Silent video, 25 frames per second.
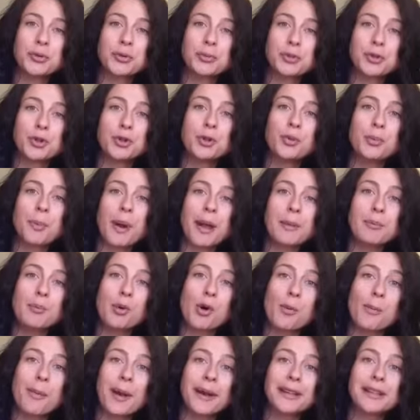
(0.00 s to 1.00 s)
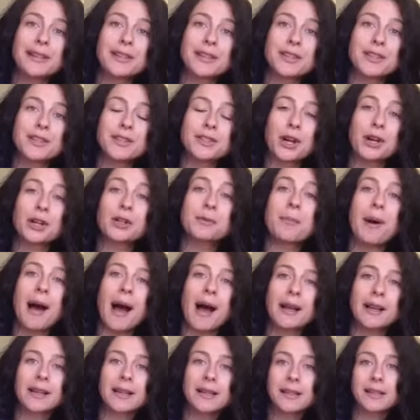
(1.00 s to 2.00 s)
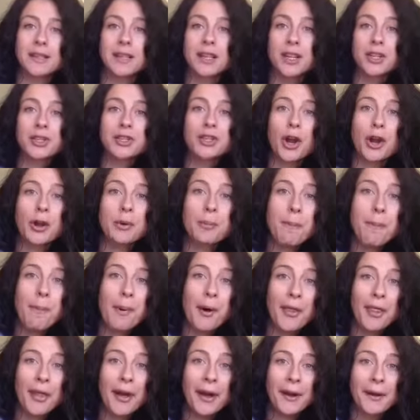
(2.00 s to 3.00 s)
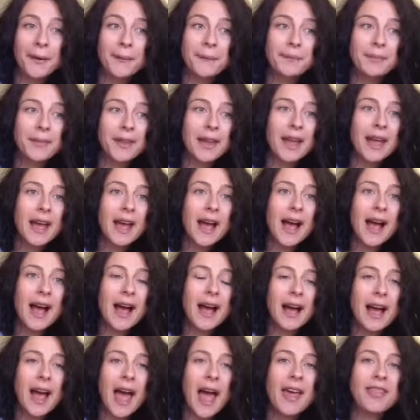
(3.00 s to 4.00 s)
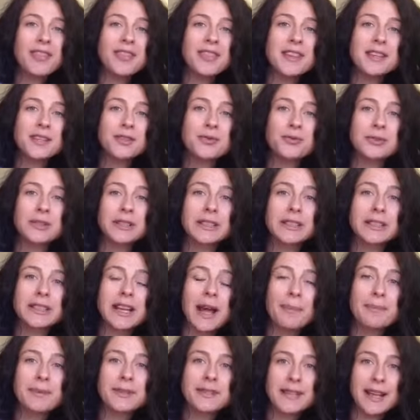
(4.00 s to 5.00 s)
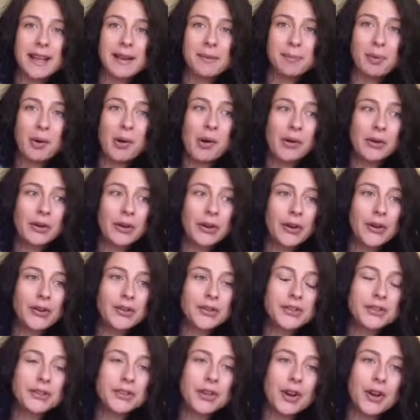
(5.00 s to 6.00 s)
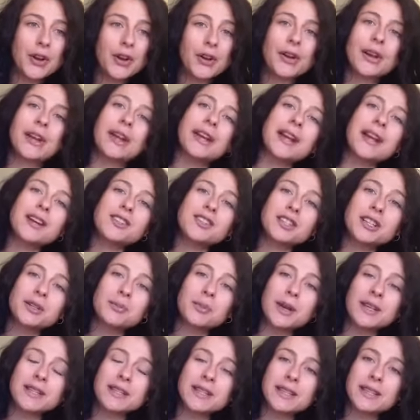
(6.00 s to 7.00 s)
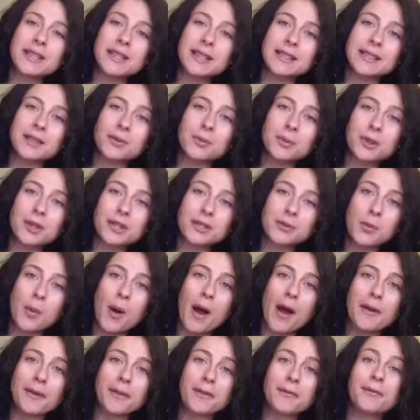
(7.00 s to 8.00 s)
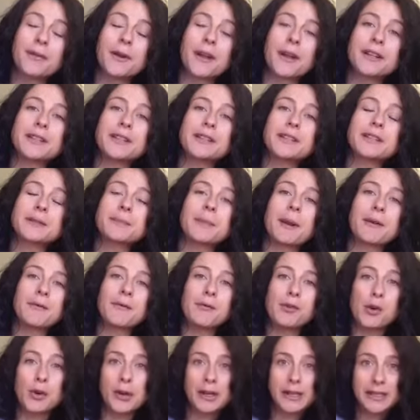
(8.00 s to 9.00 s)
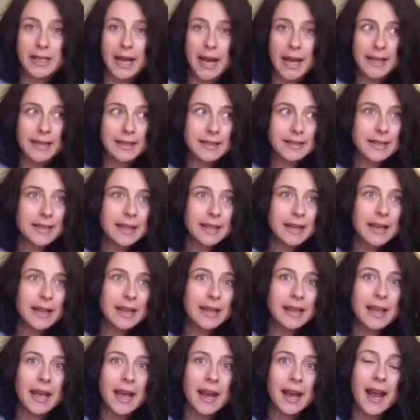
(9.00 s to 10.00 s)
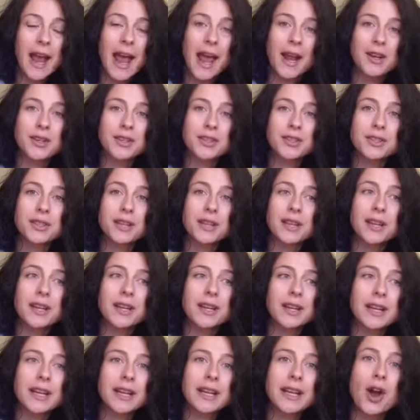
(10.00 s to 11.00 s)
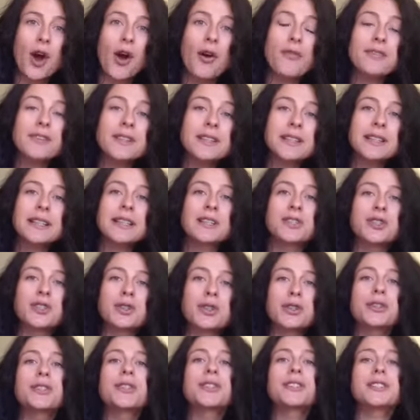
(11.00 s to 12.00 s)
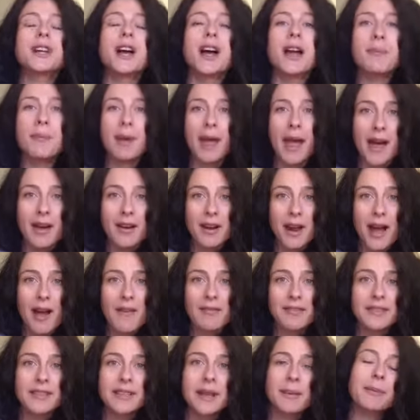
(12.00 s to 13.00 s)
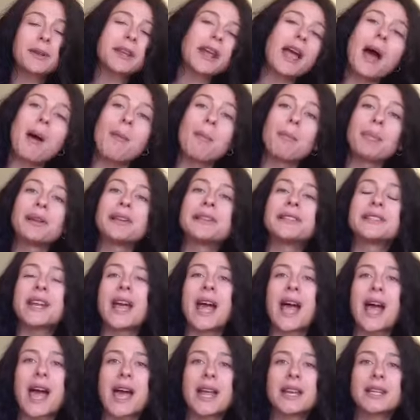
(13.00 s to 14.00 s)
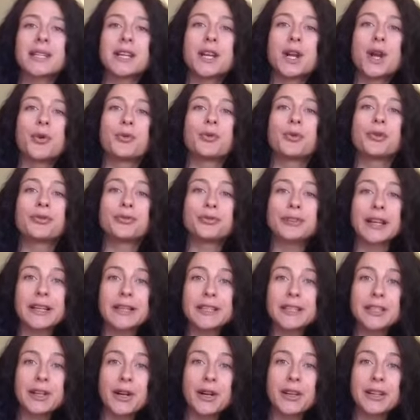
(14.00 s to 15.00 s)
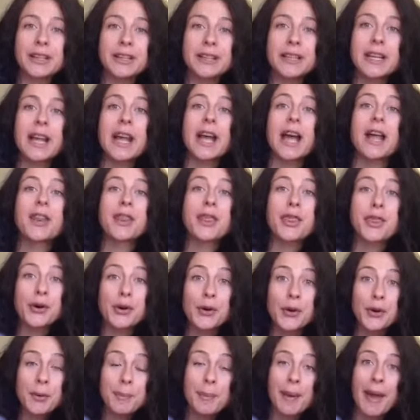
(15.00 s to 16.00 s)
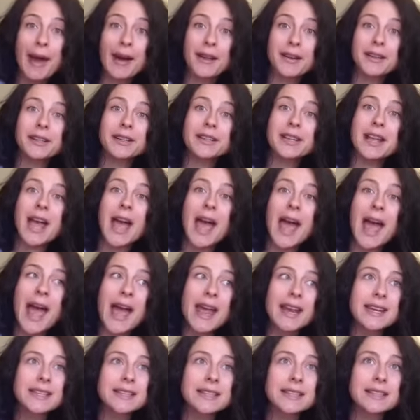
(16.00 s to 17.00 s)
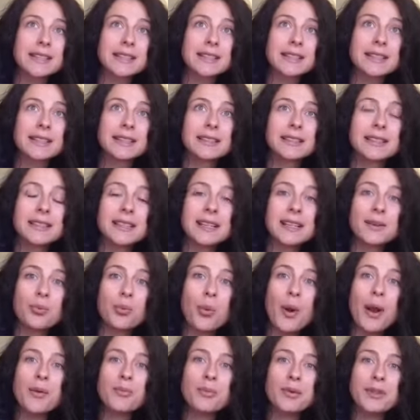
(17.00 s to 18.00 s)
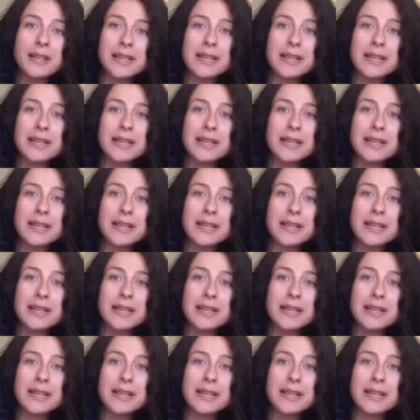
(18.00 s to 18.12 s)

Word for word: You'll make more money in the stock market. Don't bother. And this really upset Paulo, so he actually went to the desert with his wife and spent 40 days there. And he obviously took the time out after something happened and reflected on it and thought about it and went with